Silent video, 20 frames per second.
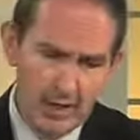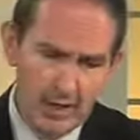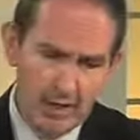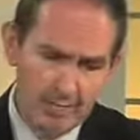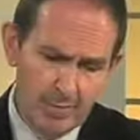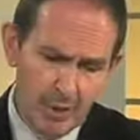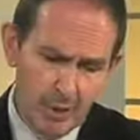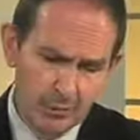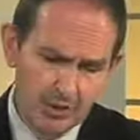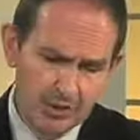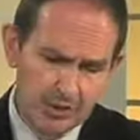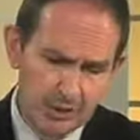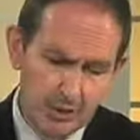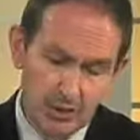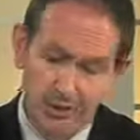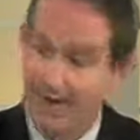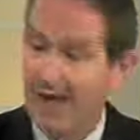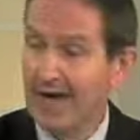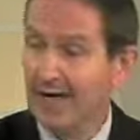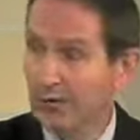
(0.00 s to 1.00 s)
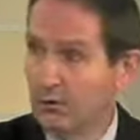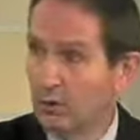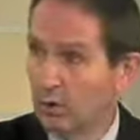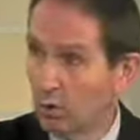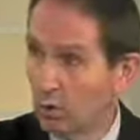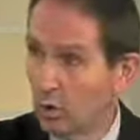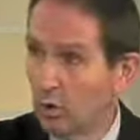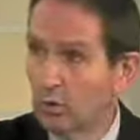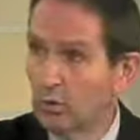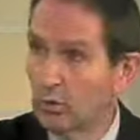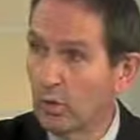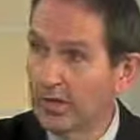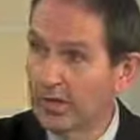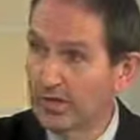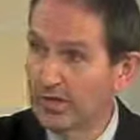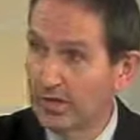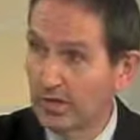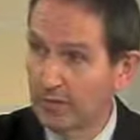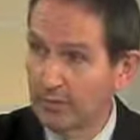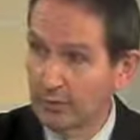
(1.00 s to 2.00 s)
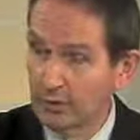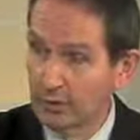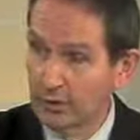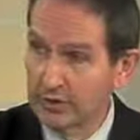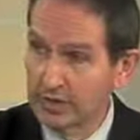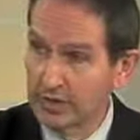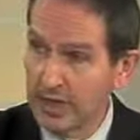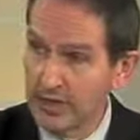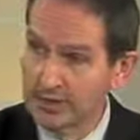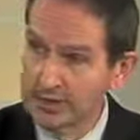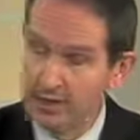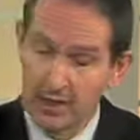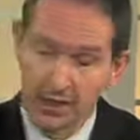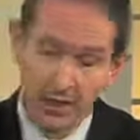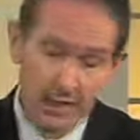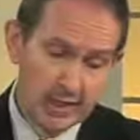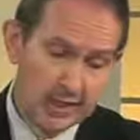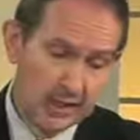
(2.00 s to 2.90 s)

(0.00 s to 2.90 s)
Multi sort of ACRA award-winning broadcaster.